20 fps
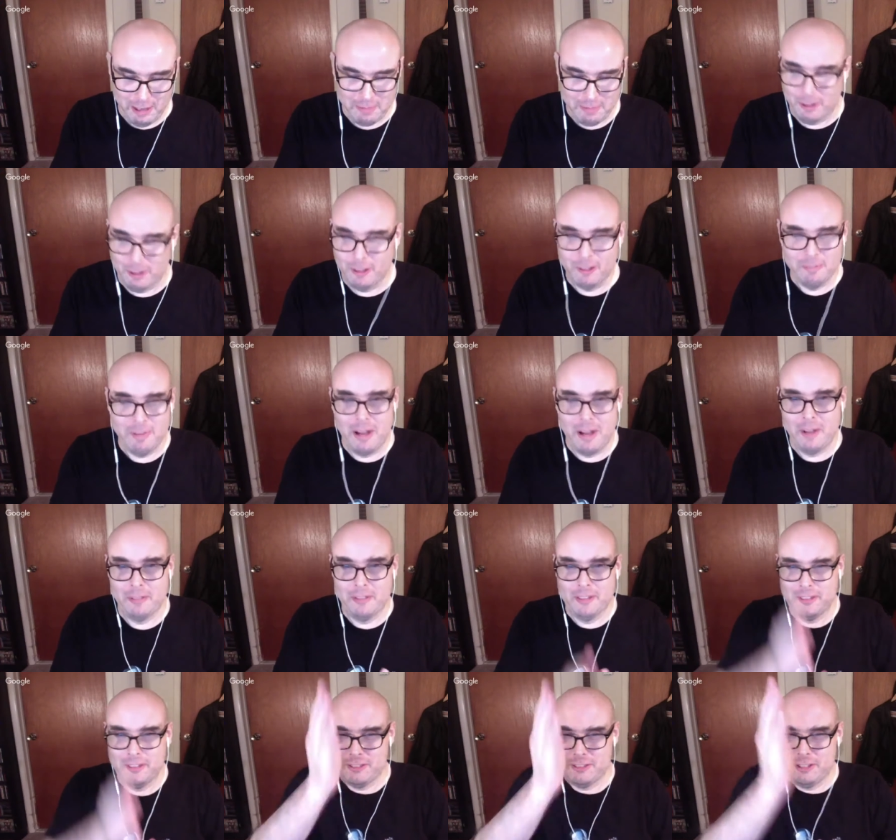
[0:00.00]
I'm all about
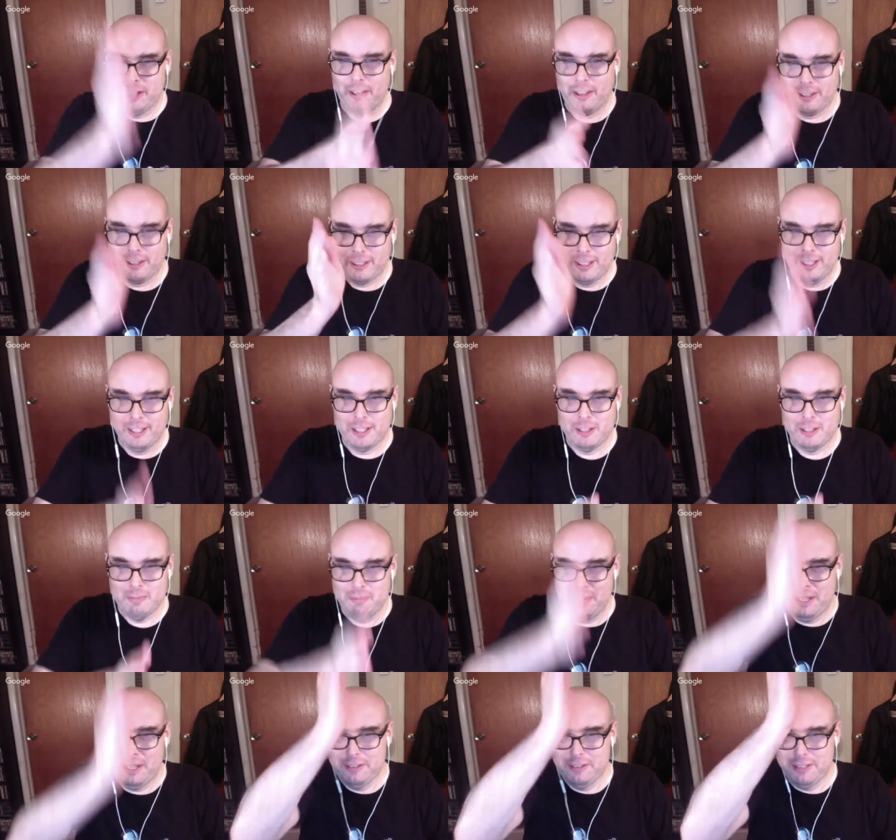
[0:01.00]
the snare, kick, and
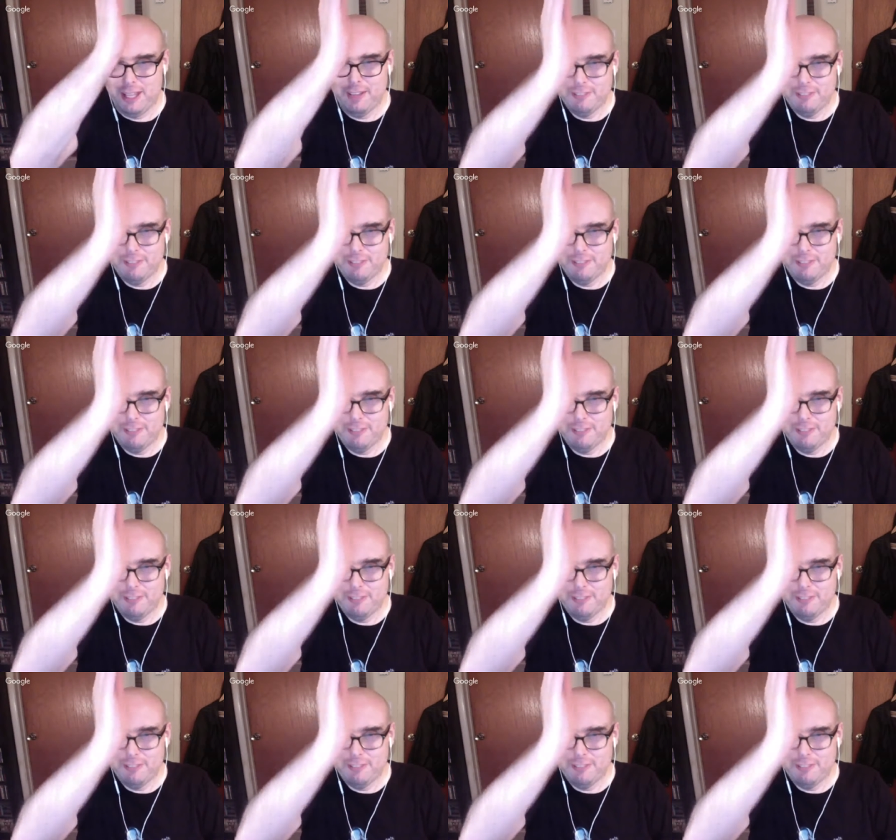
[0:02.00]
bass have